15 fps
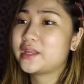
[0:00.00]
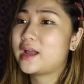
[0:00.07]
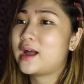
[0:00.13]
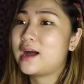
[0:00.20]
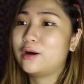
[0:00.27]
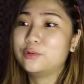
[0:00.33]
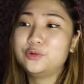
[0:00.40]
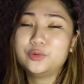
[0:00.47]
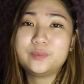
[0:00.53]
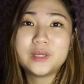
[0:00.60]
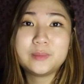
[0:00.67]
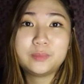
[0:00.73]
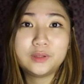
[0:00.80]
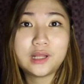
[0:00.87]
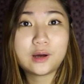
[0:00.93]
How do
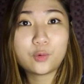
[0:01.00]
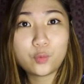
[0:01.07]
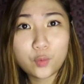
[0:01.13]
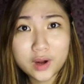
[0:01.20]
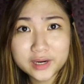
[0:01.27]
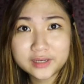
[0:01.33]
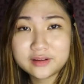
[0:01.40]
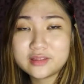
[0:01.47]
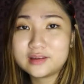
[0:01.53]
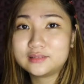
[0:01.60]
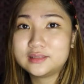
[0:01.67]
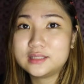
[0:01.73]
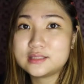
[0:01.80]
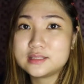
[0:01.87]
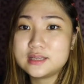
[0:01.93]
people acquire
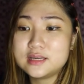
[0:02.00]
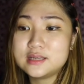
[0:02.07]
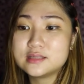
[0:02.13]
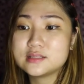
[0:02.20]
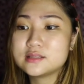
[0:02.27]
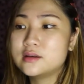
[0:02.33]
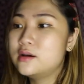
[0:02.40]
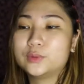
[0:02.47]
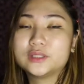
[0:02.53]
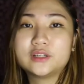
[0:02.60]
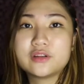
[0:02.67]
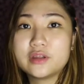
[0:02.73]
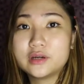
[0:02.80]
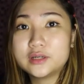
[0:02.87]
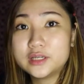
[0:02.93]
that disease? What
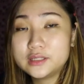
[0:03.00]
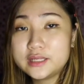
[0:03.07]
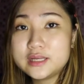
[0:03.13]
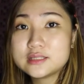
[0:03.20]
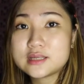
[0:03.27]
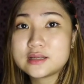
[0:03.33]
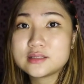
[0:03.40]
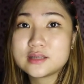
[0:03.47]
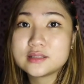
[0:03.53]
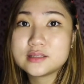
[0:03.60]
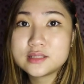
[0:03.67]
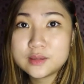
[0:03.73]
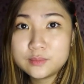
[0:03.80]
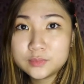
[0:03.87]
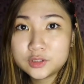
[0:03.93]
are the early signs and
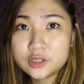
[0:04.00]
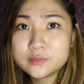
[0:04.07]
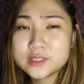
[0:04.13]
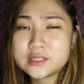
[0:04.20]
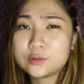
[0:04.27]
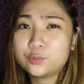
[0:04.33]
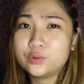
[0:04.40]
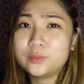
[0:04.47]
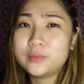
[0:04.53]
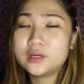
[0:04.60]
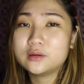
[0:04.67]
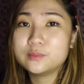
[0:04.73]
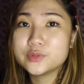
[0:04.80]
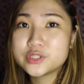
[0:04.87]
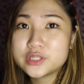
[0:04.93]
symptoms that would be
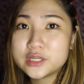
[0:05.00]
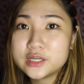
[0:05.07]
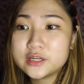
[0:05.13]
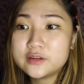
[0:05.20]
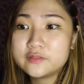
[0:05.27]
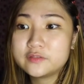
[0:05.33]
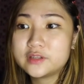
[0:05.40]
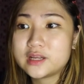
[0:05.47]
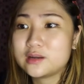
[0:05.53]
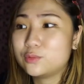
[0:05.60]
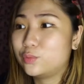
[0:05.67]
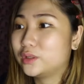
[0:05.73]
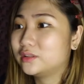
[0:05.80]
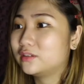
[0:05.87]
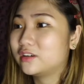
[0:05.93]
observed? And
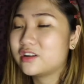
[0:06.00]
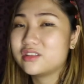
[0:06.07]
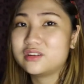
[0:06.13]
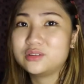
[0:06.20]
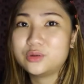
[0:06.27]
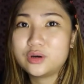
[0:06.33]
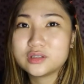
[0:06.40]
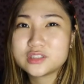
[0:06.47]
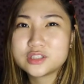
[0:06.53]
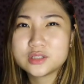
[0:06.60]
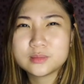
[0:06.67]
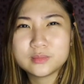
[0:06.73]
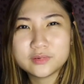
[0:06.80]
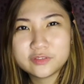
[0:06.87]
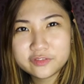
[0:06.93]
what are the
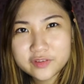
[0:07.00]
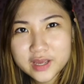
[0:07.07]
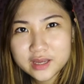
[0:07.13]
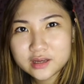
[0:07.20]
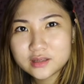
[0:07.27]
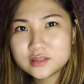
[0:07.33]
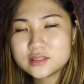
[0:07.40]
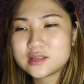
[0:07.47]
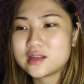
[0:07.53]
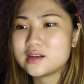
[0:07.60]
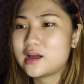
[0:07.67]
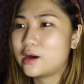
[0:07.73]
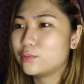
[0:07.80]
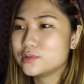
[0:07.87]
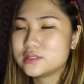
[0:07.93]
long-term effects? And
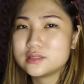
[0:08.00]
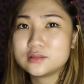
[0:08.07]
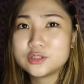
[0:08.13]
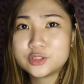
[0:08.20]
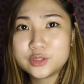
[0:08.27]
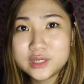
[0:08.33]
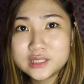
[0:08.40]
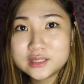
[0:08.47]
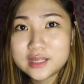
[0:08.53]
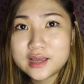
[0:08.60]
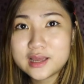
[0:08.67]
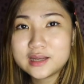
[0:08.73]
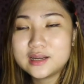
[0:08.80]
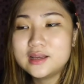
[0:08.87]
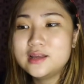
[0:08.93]
how is it
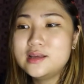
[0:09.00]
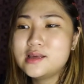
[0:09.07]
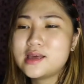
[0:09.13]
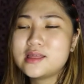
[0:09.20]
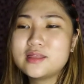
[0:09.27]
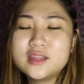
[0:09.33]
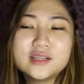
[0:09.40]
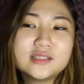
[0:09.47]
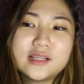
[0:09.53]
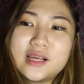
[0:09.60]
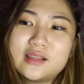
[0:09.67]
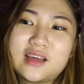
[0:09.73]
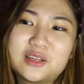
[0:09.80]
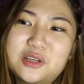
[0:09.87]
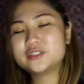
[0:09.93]
treated? And things like
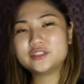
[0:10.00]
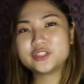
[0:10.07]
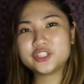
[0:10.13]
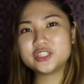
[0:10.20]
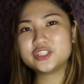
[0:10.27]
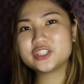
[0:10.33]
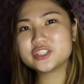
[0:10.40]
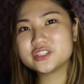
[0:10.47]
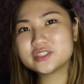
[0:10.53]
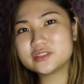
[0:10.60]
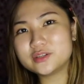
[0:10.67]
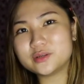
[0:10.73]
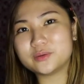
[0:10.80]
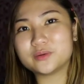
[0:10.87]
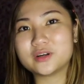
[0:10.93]
that. She just,
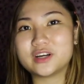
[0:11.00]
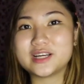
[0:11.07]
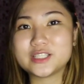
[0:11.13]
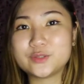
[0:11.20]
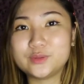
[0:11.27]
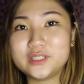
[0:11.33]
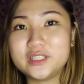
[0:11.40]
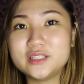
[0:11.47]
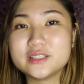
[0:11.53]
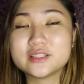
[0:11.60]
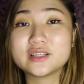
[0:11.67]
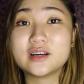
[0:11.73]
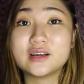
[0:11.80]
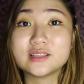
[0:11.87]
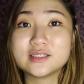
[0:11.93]
you know, casually
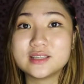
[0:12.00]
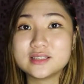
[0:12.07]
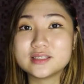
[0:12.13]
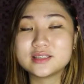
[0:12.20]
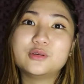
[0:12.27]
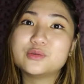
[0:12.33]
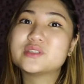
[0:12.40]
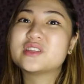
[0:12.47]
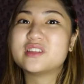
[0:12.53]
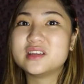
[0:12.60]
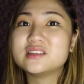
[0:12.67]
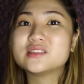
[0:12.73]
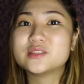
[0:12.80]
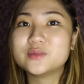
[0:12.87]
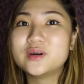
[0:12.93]
discusses those
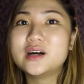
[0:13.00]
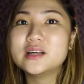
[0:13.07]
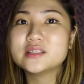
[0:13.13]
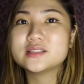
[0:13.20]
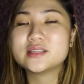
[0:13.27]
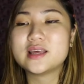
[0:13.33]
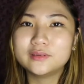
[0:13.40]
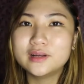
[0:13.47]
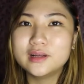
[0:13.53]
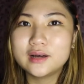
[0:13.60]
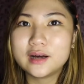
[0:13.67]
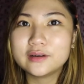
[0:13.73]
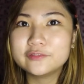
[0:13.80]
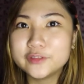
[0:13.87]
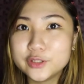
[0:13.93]
things to us.
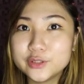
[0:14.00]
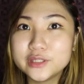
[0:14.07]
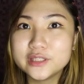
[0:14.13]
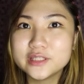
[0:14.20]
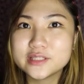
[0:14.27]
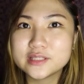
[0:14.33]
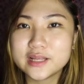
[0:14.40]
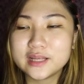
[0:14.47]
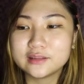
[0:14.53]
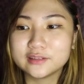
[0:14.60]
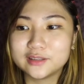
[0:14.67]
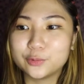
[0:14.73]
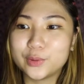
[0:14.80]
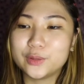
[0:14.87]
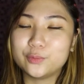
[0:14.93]
A few years
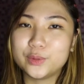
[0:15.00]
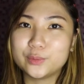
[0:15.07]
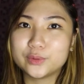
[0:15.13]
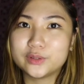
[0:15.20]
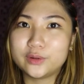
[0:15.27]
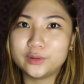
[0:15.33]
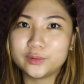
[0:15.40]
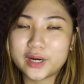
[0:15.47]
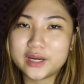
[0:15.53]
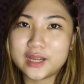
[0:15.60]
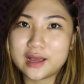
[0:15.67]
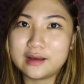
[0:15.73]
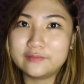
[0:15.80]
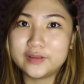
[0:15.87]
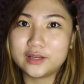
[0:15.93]
later, when we were already
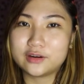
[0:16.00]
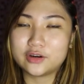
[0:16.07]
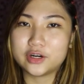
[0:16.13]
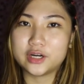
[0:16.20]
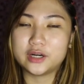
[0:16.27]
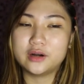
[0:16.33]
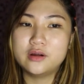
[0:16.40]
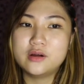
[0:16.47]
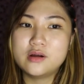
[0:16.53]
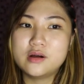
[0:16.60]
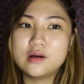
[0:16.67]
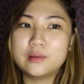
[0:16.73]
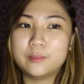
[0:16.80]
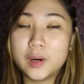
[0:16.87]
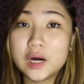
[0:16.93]
having our
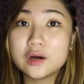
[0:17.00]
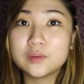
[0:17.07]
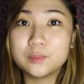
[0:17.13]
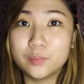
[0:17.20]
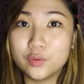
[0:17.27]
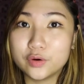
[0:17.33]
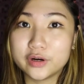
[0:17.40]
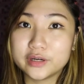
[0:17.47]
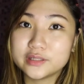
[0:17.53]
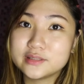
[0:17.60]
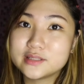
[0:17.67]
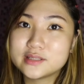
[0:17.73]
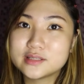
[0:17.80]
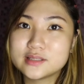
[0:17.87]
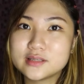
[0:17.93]
mock
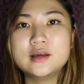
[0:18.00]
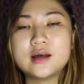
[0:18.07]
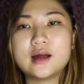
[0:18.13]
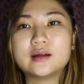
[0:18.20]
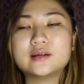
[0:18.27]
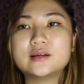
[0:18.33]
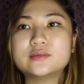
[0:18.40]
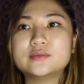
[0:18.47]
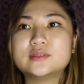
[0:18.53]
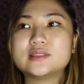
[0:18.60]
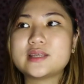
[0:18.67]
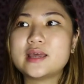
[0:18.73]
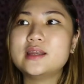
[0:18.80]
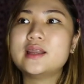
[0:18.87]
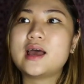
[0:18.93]
boards, around
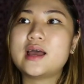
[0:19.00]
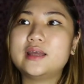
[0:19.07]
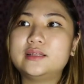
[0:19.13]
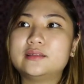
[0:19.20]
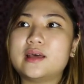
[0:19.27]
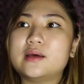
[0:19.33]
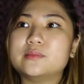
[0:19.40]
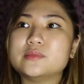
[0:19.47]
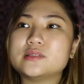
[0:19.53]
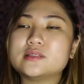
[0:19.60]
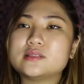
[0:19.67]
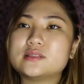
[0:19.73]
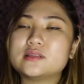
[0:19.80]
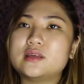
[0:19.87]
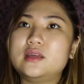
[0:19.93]
10
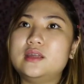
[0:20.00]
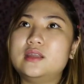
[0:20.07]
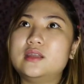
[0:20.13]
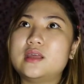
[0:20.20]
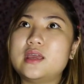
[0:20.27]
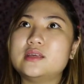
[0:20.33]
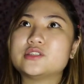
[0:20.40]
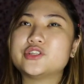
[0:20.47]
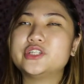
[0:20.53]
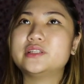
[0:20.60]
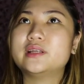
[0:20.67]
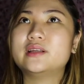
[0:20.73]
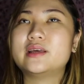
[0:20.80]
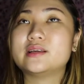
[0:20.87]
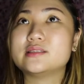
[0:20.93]
items in a
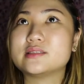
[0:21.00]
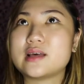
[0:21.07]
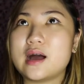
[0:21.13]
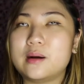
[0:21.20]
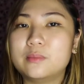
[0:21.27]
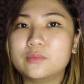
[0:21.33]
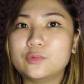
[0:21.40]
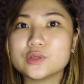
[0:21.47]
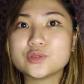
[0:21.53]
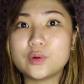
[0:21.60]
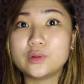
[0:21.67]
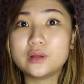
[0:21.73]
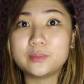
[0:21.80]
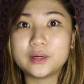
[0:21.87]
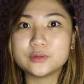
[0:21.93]
certain exam was
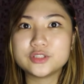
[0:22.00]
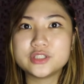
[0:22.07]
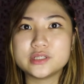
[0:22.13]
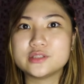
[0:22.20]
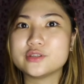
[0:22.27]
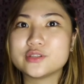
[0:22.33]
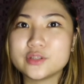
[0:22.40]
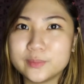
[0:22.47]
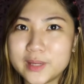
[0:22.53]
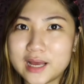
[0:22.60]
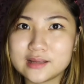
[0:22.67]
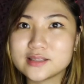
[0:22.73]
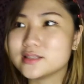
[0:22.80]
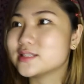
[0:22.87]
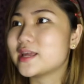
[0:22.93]
all about
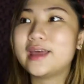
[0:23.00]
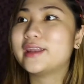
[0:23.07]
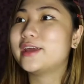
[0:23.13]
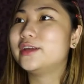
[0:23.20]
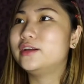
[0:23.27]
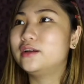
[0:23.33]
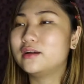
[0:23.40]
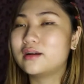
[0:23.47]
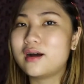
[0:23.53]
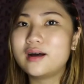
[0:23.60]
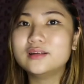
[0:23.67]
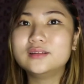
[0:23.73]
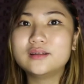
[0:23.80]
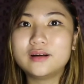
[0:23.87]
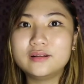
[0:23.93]
schistosomiasis, and I
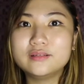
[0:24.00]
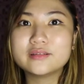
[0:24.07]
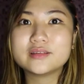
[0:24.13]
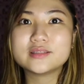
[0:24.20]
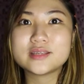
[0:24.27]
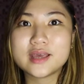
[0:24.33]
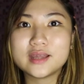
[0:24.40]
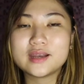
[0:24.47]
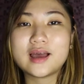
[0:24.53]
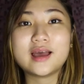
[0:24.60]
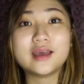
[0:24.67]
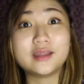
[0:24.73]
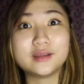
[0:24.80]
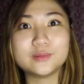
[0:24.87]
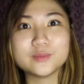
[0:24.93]
got all the 10
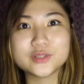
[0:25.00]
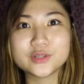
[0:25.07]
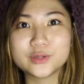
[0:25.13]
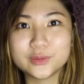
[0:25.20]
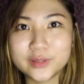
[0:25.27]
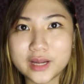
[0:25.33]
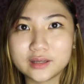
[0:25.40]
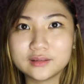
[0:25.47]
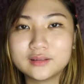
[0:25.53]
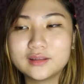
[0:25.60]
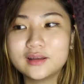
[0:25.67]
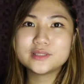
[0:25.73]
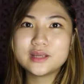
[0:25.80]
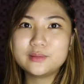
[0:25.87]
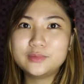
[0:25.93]
items correct. I
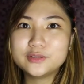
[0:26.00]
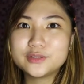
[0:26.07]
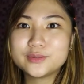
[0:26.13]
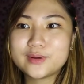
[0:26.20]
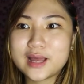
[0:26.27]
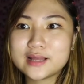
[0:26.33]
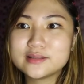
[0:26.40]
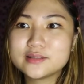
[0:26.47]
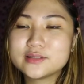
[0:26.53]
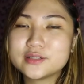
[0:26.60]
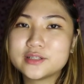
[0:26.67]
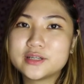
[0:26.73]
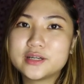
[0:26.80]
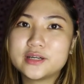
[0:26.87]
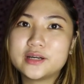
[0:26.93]
was able to
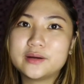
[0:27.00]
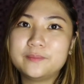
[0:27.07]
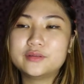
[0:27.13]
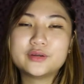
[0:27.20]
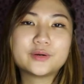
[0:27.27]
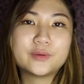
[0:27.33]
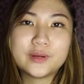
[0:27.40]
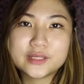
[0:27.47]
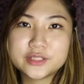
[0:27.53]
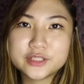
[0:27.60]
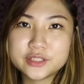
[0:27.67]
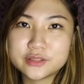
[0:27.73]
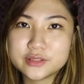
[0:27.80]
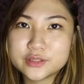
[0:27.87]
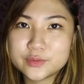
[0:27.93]
answer the
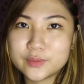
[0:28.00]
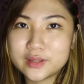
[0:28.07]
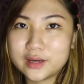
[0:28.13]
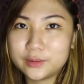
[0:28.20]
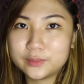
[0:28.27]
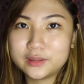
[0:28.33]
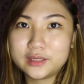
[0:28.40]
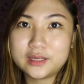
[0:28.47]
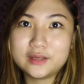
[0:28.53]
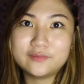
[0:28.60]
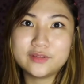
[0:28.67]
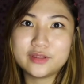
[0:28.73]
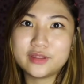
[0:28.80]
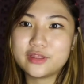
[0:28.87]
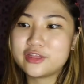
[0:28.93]
questions without
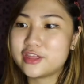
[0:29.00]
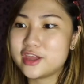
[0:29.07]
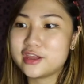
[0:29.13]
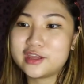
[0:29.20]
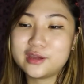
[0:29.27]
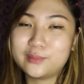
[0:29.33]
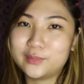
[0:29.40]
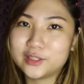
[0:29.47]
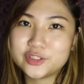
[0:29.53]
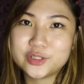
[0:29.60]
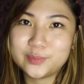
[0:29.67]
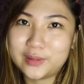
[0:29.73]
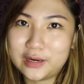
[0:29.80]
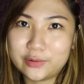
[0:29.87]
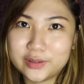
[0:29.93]
even thinking much
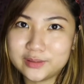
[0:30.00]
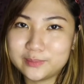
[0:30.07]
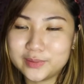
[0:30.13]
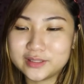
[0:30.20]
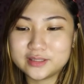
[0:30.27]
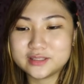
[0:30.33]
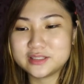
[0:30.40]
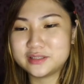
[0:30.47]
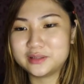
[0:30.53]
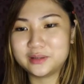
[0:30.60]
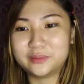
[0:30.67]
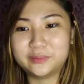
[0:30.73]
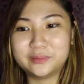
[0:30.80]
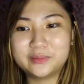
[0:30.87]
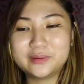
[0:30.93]
about it because, you
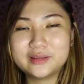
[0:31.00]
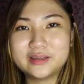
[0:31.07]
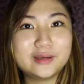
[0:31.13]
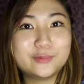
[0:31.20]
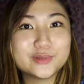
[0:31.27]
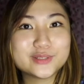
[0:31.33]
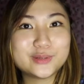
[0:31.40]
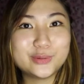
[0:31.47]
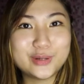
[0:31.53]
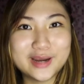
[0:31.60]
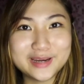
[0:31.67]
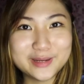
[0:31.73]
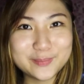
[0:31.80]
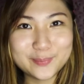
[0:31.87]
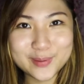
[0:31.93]
know, it was
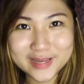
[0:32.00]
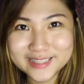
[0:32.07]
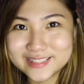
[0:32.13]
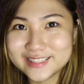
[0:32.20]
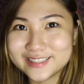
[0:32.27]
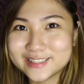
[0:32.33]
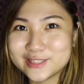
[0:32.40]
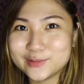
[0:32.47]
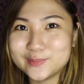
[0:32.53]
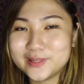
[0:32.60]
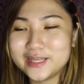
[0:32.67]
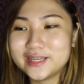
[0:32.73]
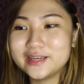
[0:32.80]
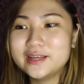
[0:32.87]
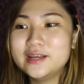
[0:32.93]
already basic to
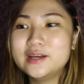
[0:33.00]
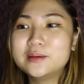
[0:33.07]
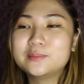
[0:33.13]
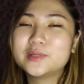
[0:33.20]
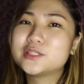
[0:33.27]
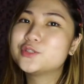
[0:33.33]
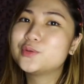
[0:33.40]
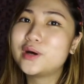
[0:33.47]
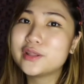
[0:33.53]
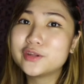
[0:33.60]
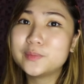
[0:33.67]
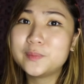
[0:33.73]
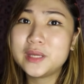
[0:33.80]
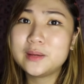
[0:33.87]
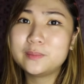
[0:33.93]
me. But to other
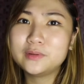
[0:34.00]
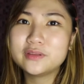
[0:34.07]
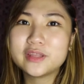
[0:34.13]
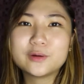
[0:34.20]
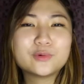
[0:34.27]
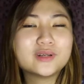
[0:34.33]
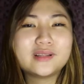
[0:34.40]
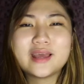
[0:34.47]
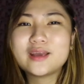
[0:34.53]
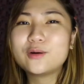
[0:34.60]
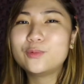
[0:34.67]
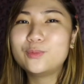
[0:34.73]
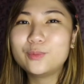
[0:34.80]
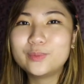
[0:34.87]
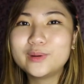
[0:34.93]
people, they were like,
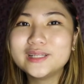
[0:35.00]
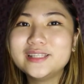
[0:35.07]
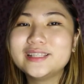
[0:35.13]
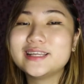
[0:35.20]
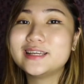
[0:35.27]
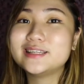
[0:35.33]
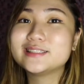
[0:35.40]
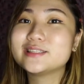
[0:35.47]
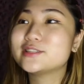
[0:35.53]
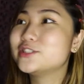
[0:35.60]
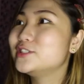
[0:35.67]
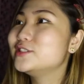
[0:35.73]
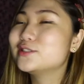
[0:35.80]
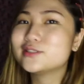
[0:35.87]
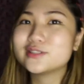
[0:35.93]
what is
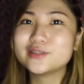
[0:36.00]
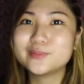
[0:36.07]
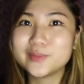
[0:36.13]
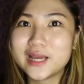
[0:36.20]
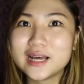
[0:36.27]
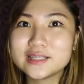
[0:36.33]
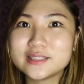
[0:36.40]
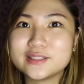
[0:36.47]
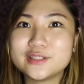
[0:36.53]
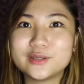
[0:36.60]
schistosomiasis?